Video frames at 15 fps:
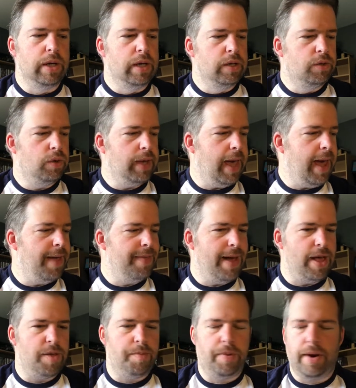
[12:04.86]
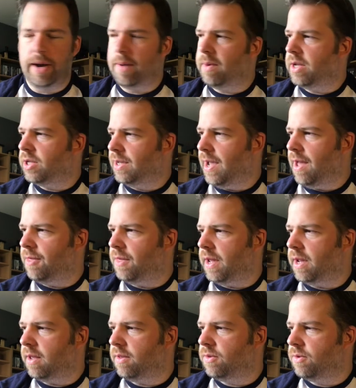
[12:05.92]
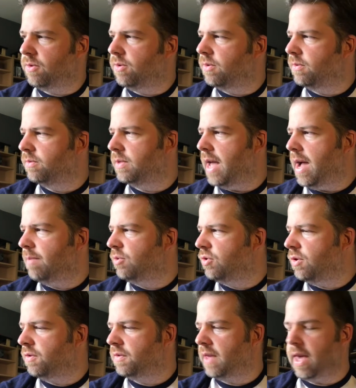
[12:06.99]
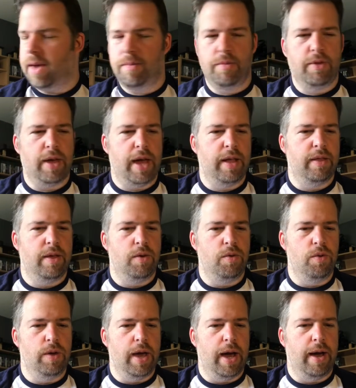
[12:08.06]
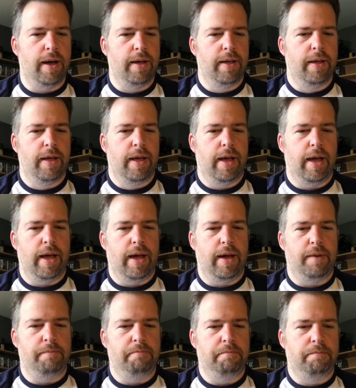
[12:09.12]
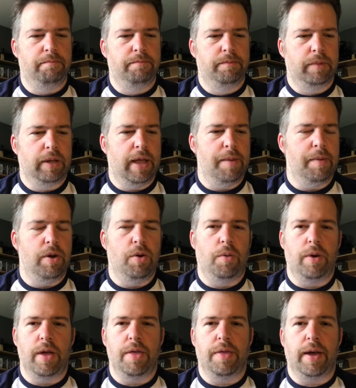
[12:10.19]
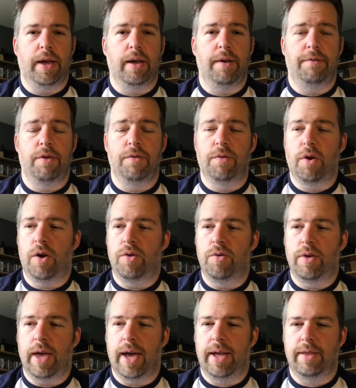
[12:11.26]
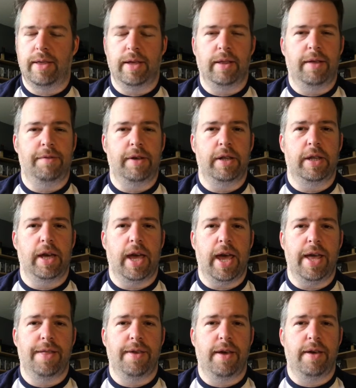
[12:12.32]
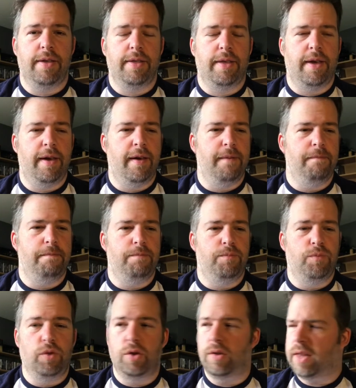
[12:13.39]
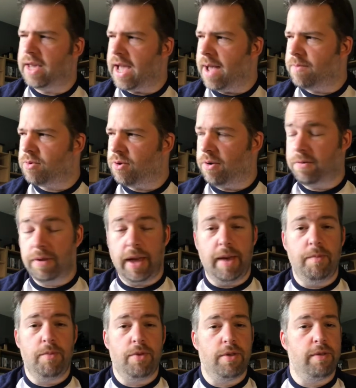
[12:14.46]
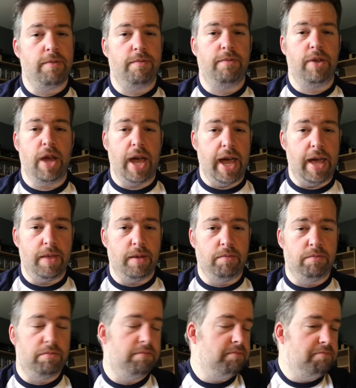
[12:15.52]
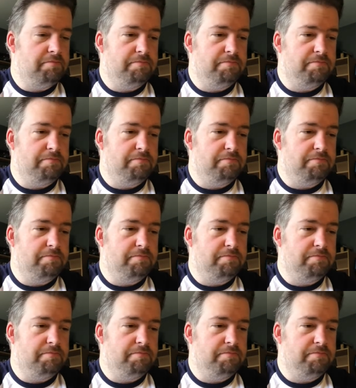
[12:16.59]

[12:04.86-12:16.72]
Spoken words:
So yeah, that's pretty much it, I think. So the Amsoft games and the Ouya. Let me know what you think. If you've got an Ouya, do you love it? Do you hate it? Do you like Amsoft games? Do you hate them?